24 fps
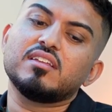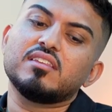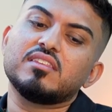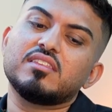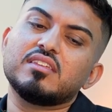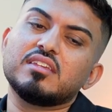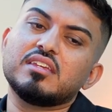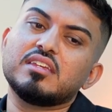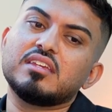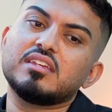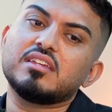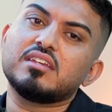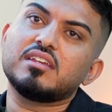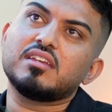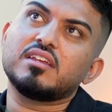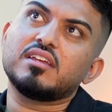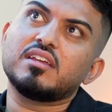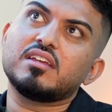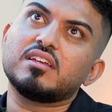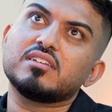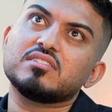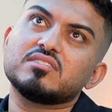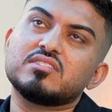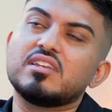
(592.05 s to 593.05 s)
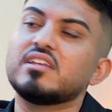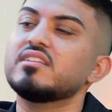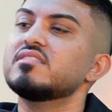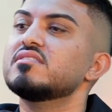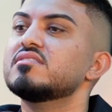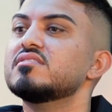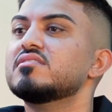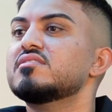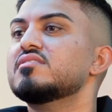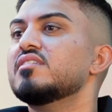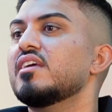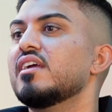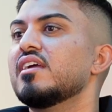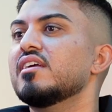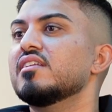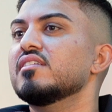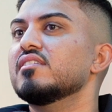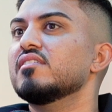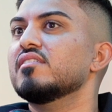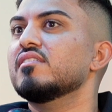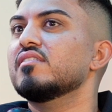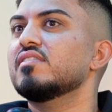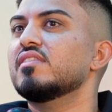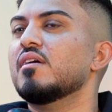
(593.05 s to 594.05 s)
the Zins
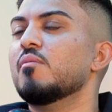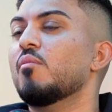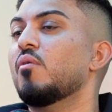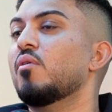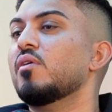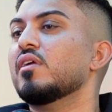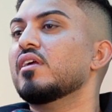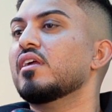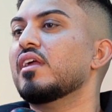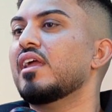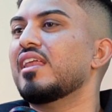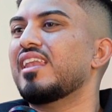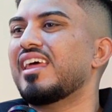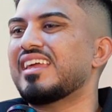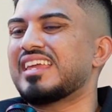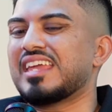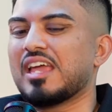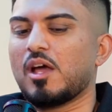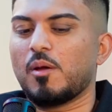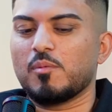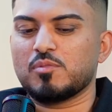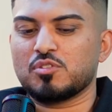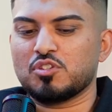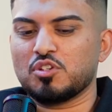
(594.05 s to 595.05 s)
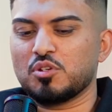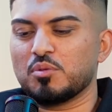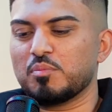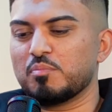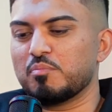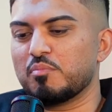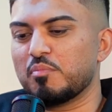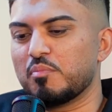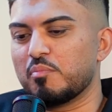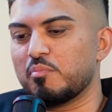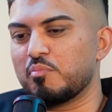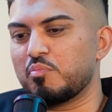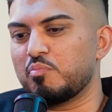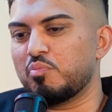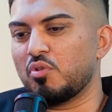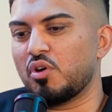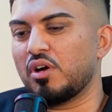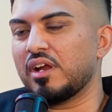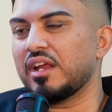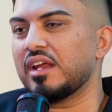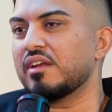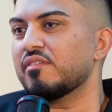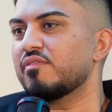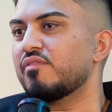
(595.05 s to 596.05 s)
in the morning. It like helps your
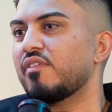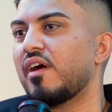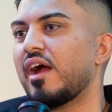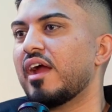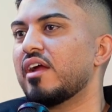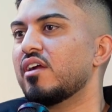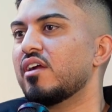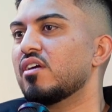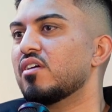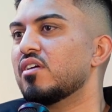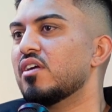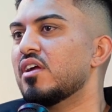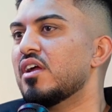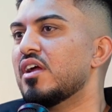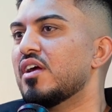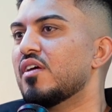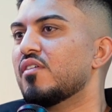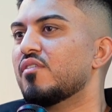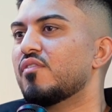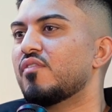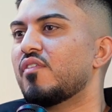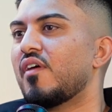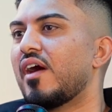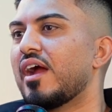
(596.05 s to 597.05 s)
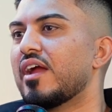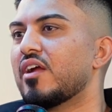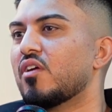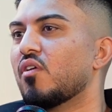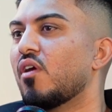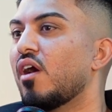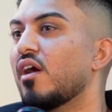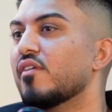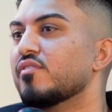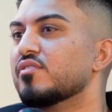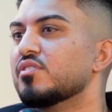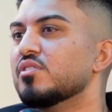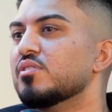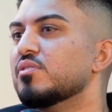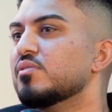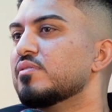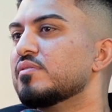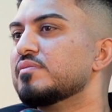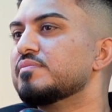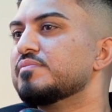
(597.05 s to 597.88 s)
brain fire off too.